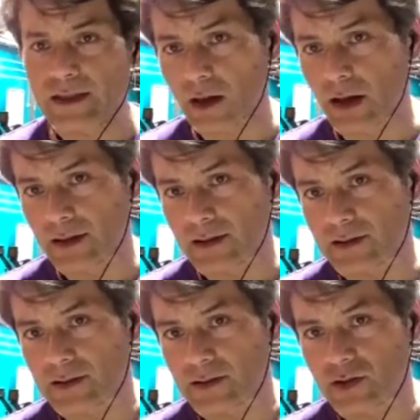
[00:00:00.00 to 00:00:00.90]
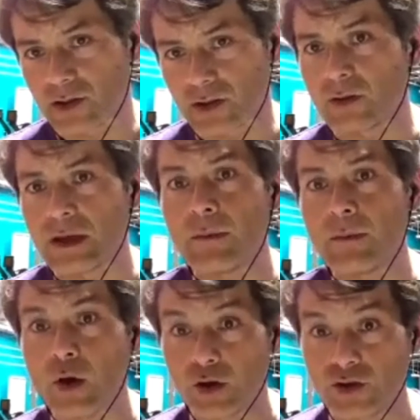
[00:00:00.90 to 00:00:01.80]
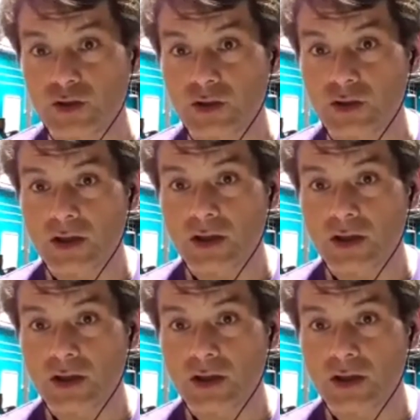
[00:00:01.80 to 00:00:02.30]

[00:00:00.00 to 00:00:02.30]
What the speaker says: science to emerge.